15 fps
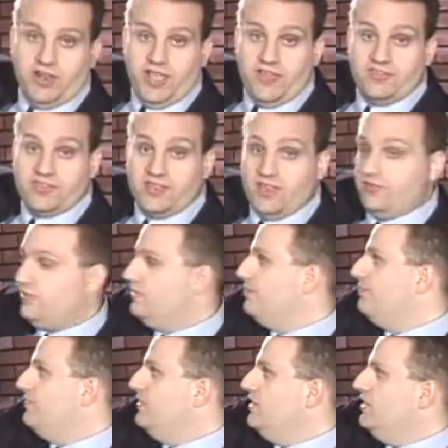or to f7.
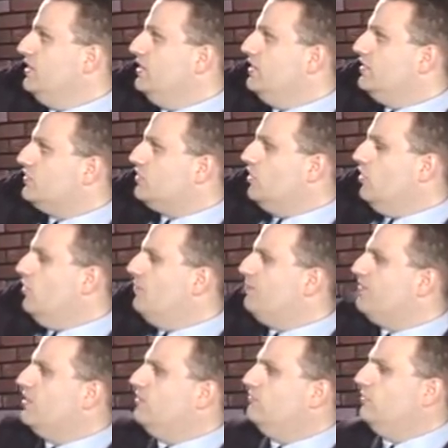
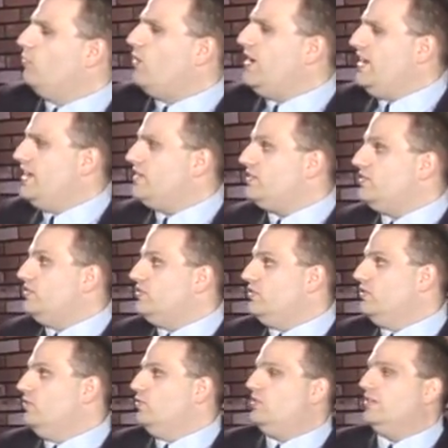So what white has to
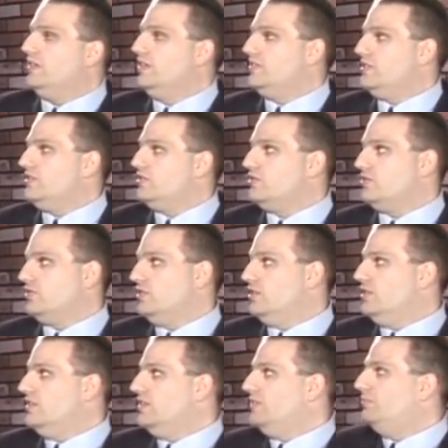do is
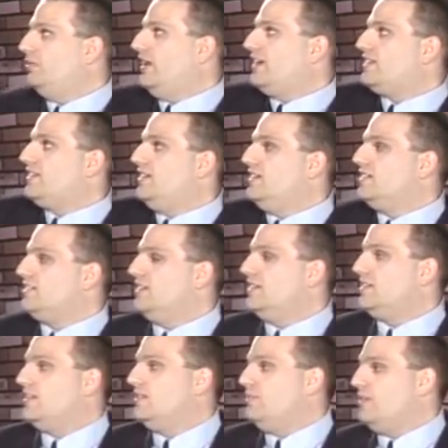ensure that black's king
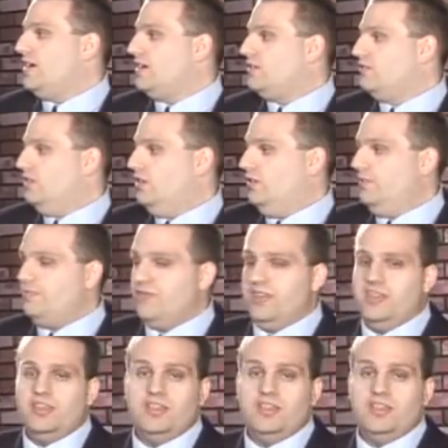stays on the back row.